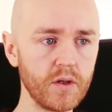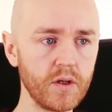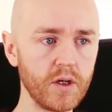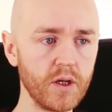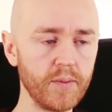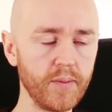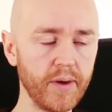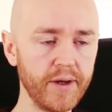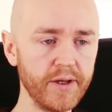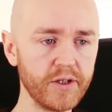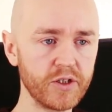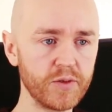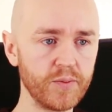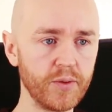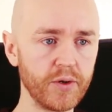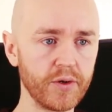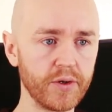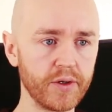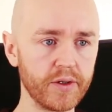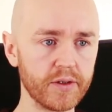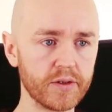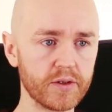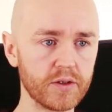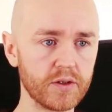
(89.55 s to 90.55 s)
In my
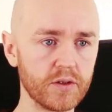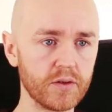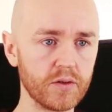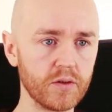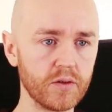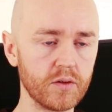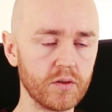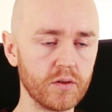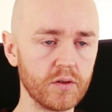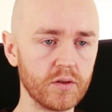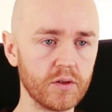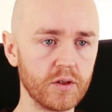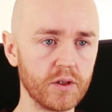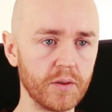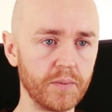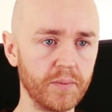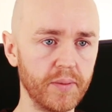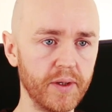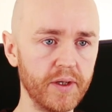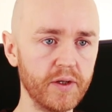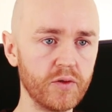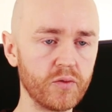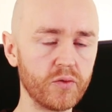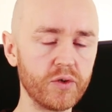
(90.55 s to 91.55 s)
experience, the
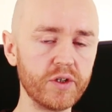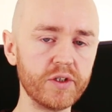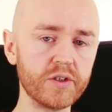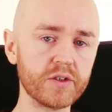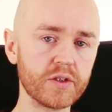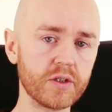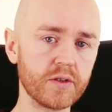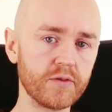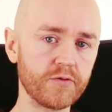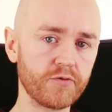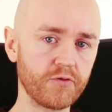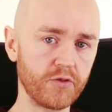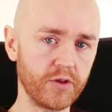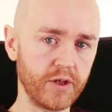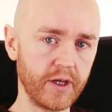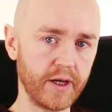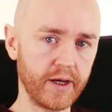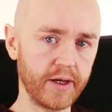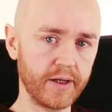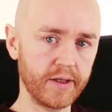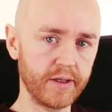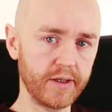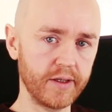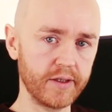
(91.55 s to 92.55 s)
big reason for
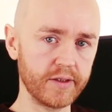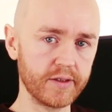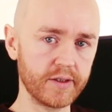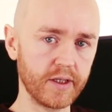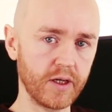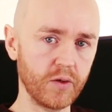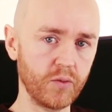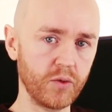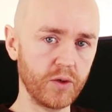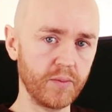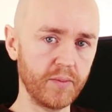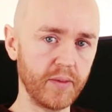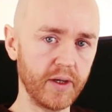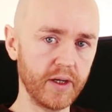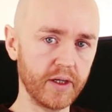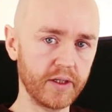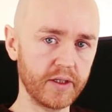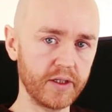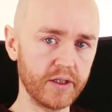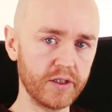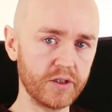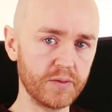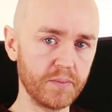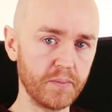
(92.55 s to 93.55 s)
that is that we make
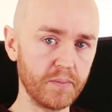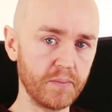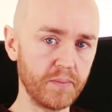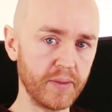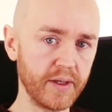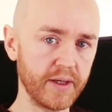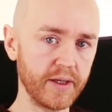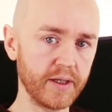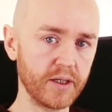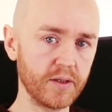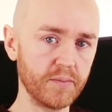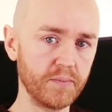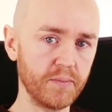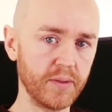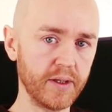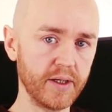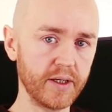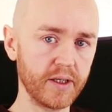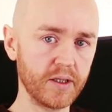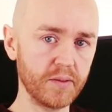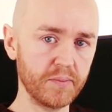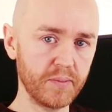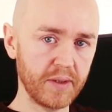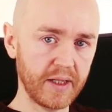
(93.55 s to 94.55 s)
these big
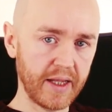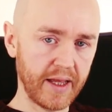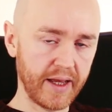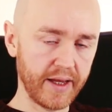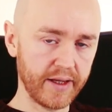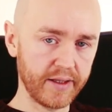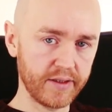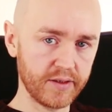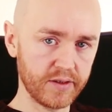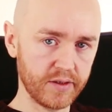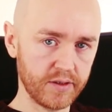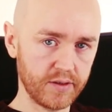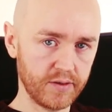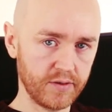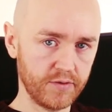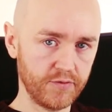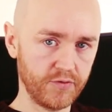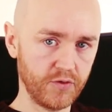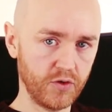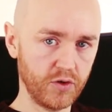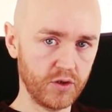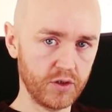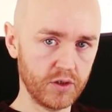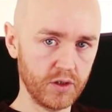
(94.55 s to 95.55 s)
plans
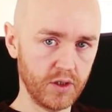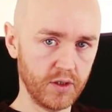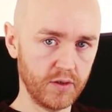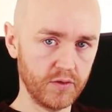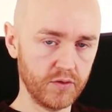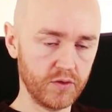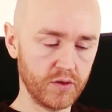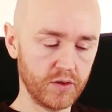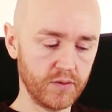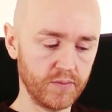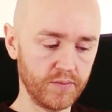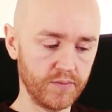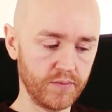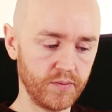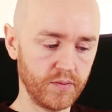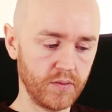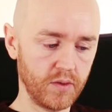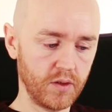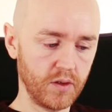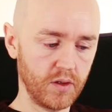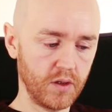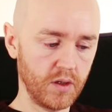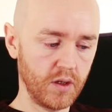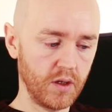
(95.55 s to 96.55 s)
for ourselves.
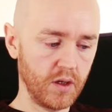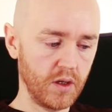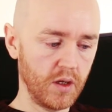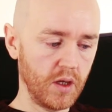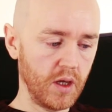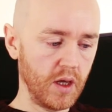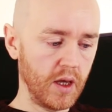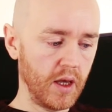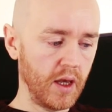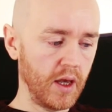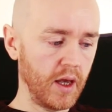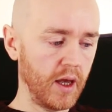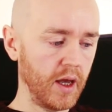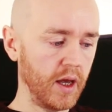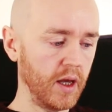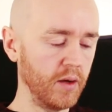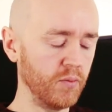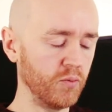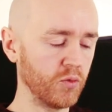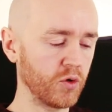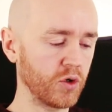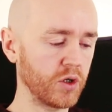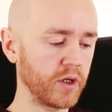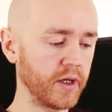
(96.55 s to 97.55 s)

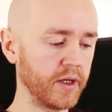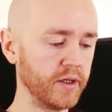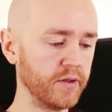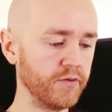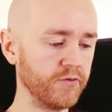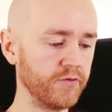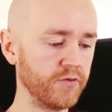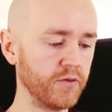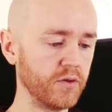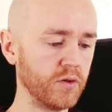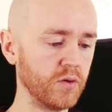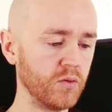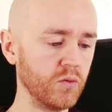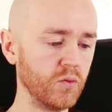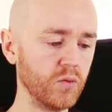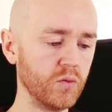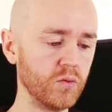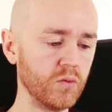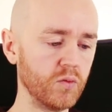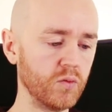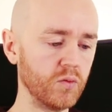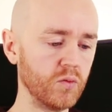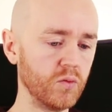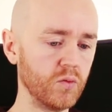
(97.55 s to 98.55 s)
And we're kind of
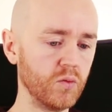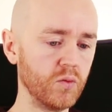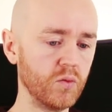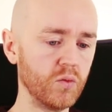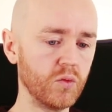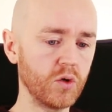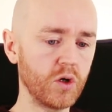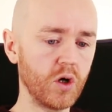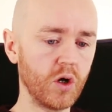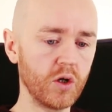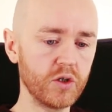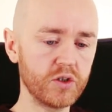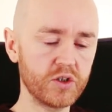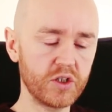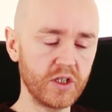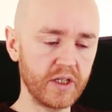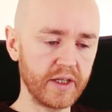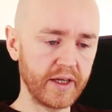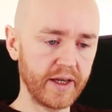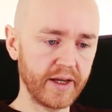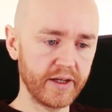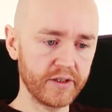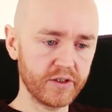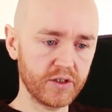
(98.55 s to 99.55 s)

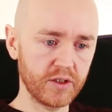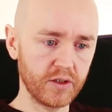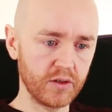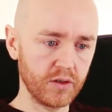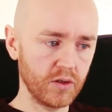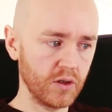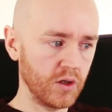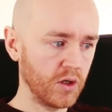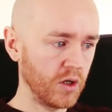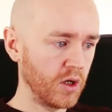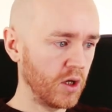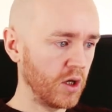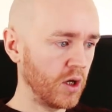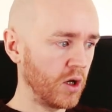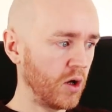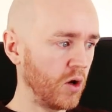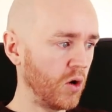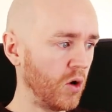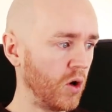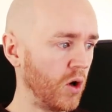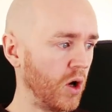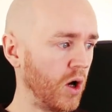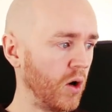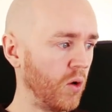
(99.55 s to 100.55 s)
constantly asking,
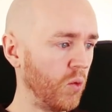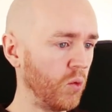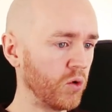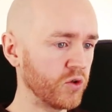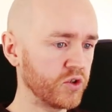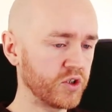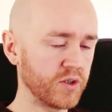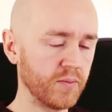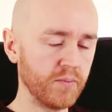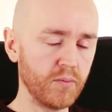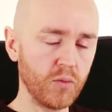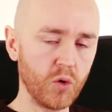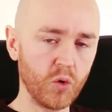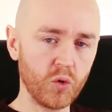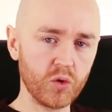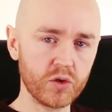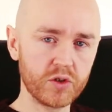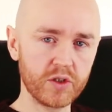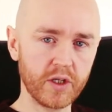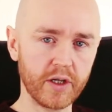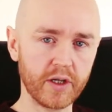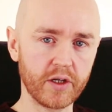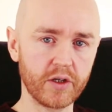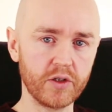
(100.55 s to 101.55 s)
what's the
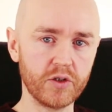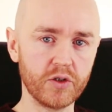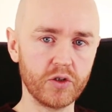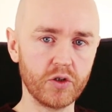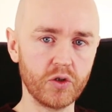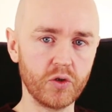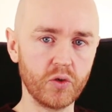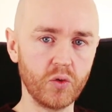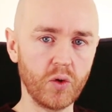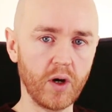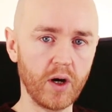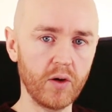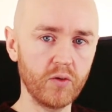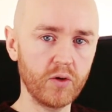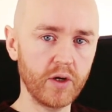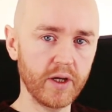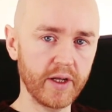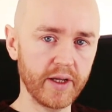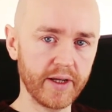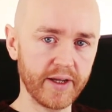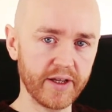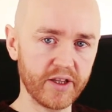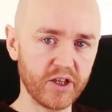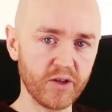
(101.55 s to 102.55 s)
most I can do? How can
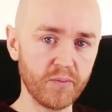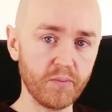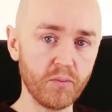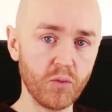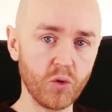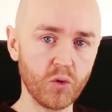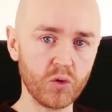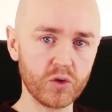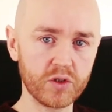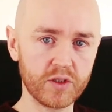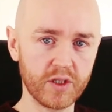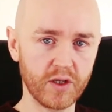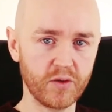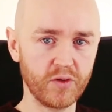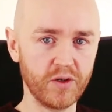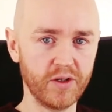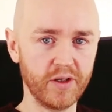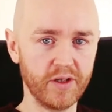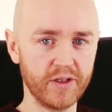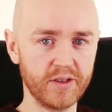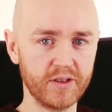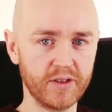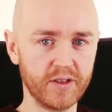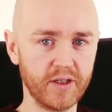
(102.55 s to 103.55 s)
I get the most out of
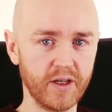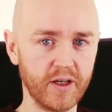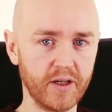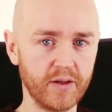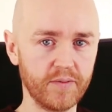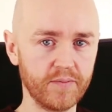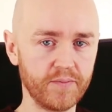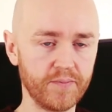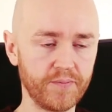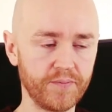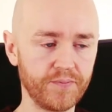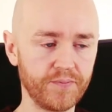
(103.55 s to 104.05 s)
this day?